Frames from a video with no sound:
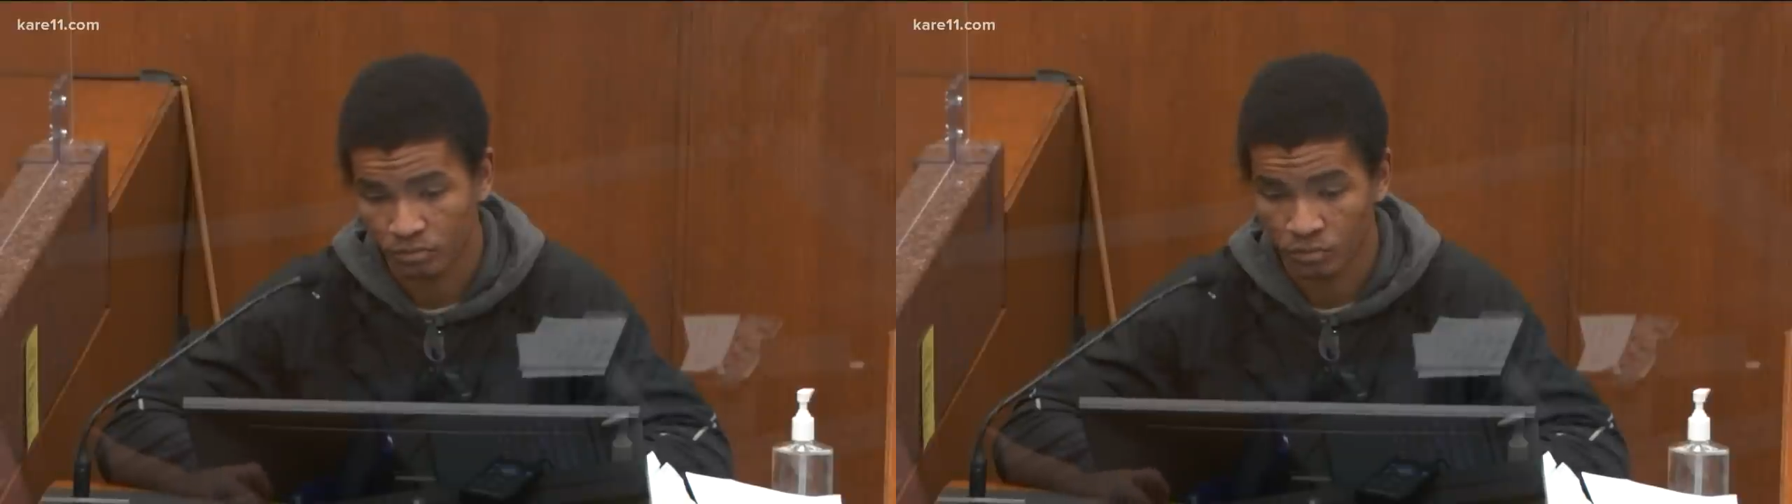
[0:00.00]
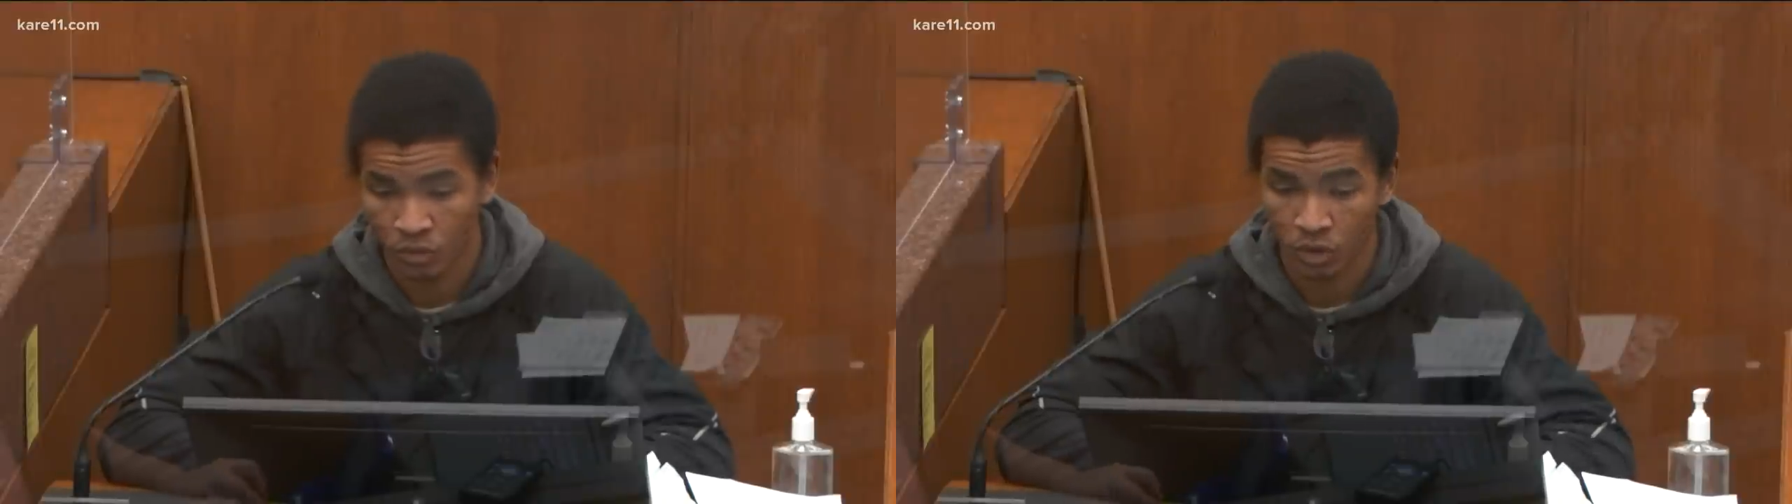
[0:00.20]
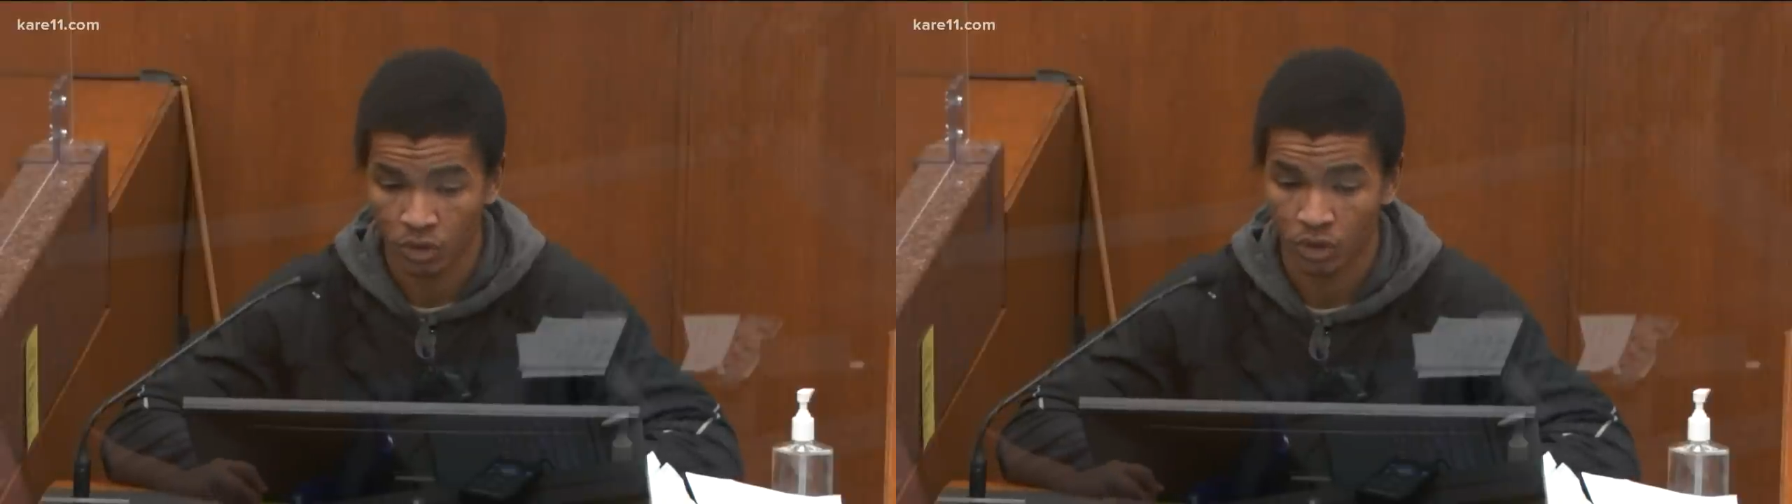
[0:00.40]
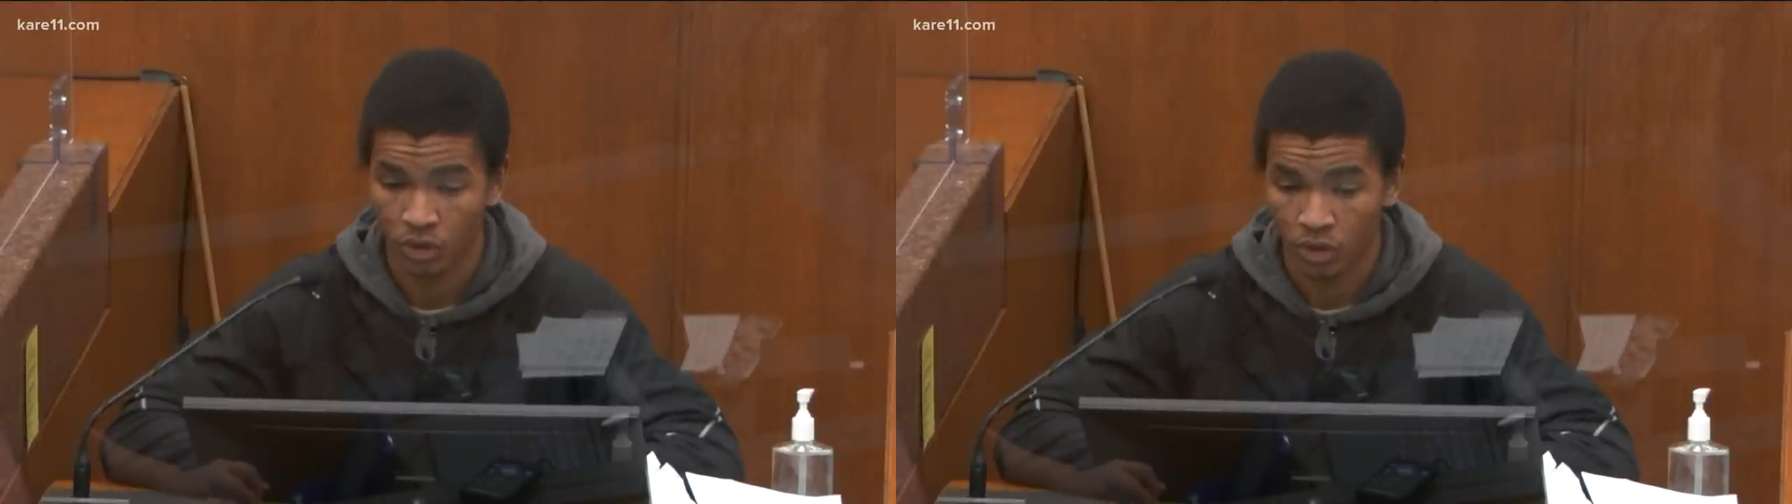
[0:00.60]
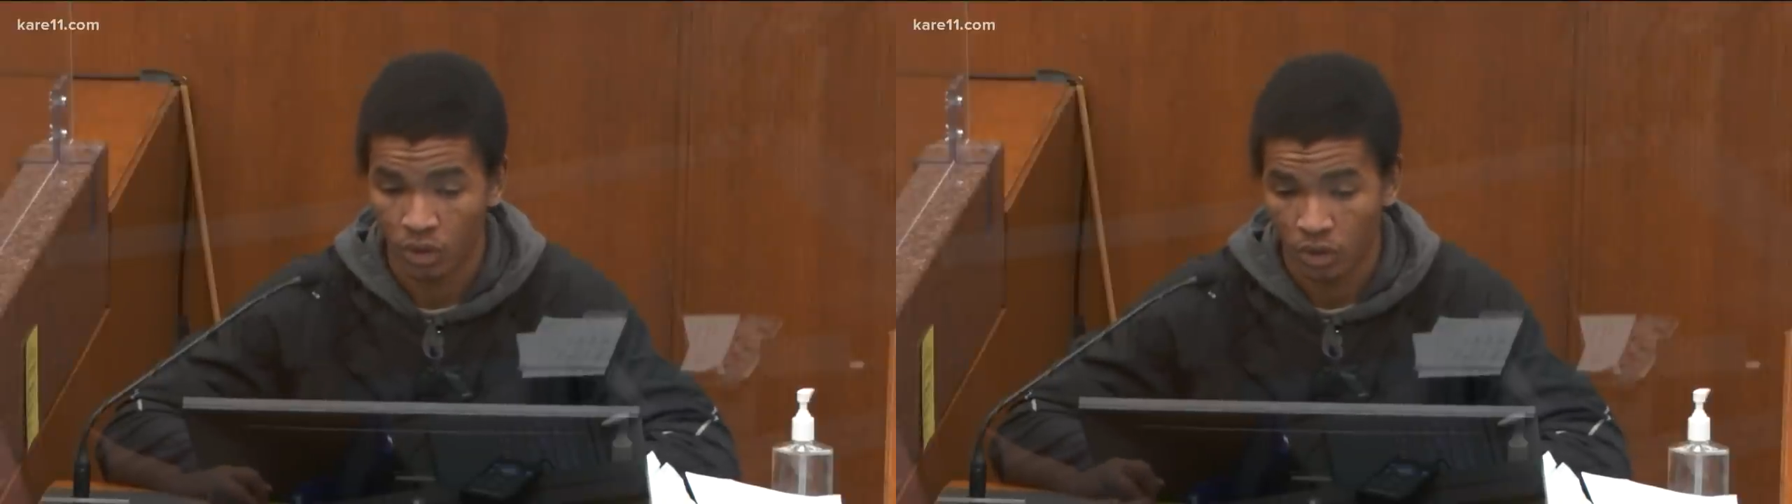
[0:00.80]
during that
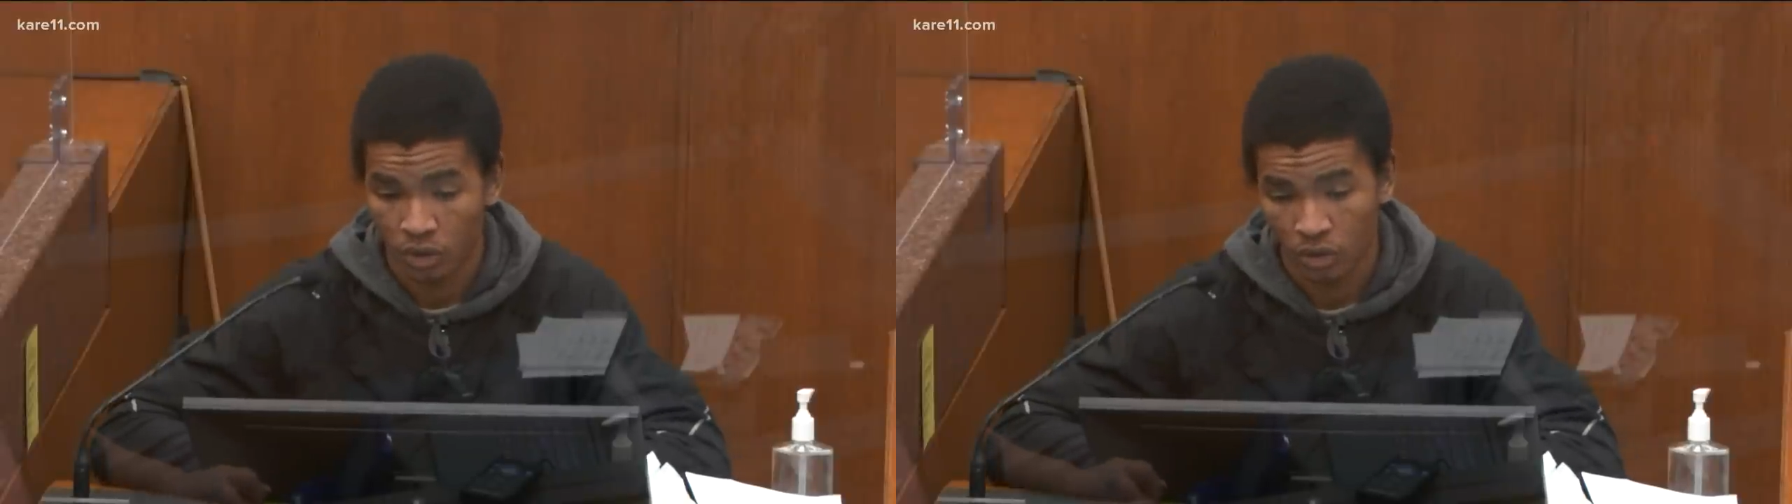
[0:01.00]
time period?